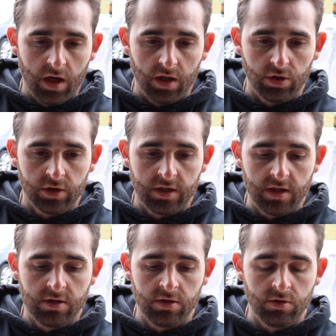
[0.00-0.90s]
looked
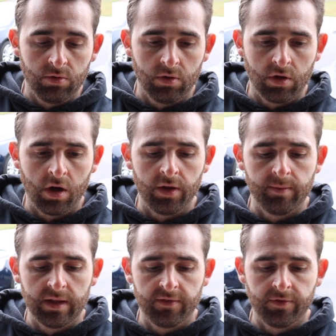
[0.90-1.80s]
into, called
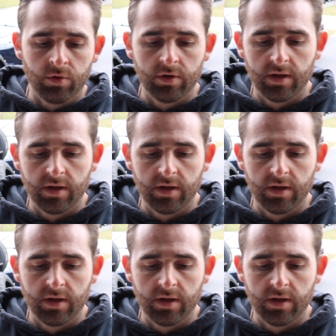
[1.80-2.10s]
them on the phone,